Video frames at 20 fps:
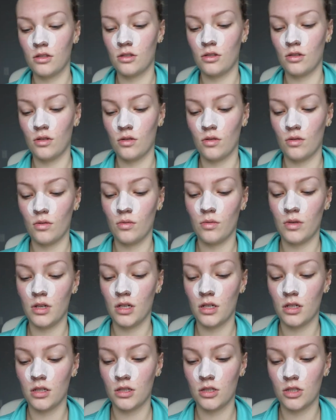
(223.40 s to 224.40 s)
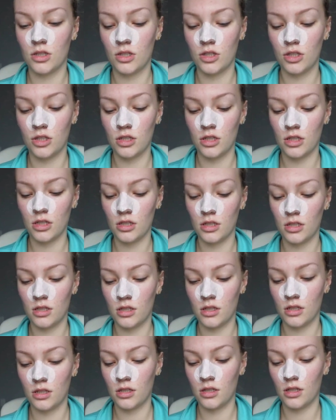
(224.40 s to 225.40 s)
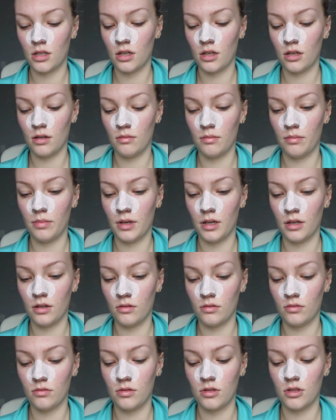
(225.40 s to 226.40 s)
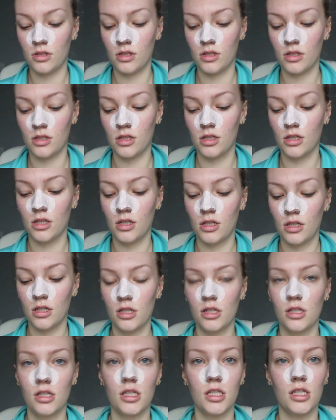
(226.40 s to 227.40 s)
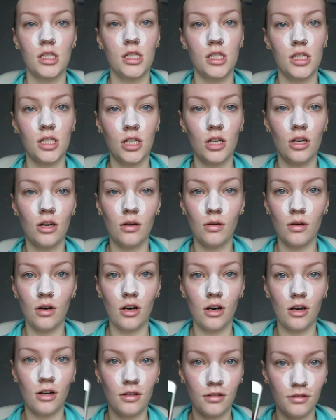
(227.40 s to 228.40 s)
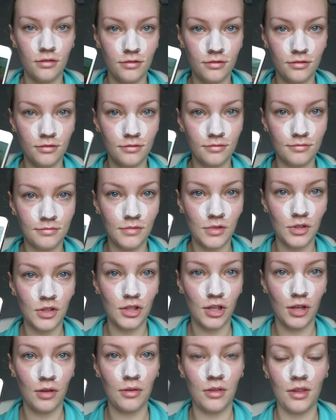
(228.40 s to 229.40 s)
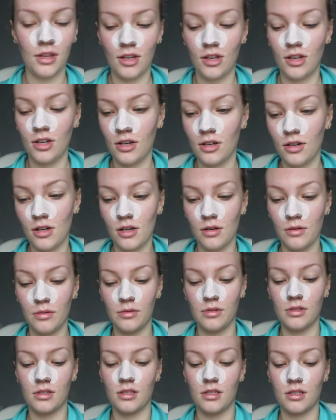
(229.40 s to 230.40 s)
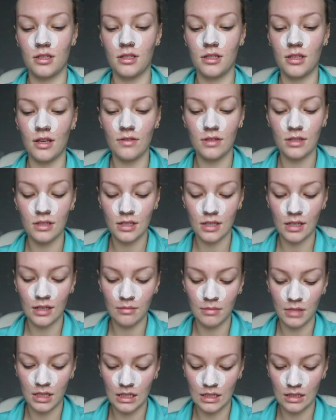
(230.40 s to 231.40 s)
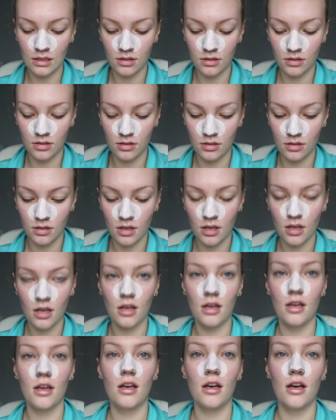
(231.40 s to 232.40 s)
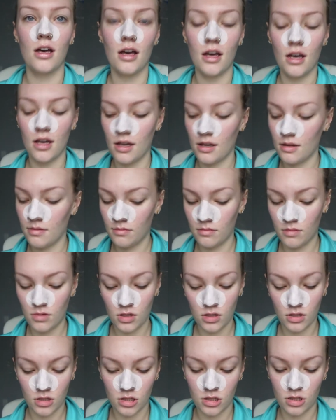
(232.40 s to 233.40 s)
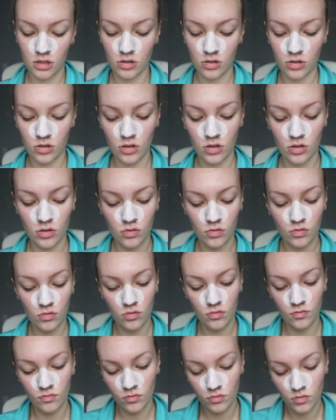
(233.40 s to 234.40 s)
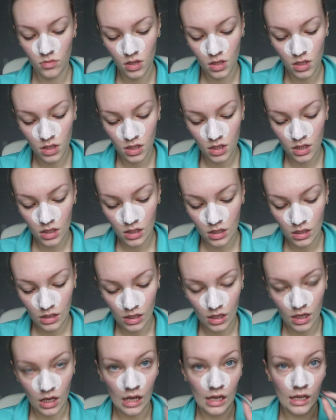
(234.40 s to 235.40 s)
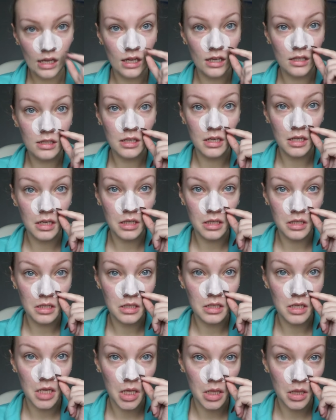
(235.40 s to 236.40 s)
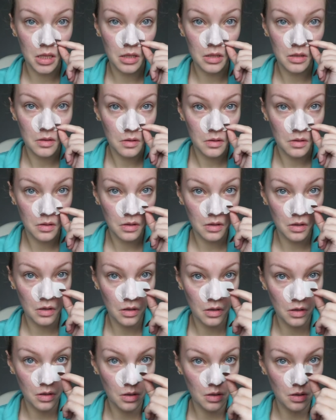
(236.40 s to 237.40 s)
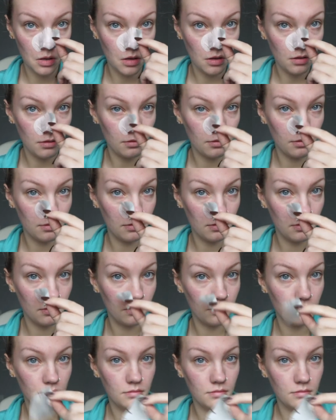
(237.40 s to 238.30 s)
so we are just about to go off. So there, it was 17 minutes. Um, so I guess I can take this off.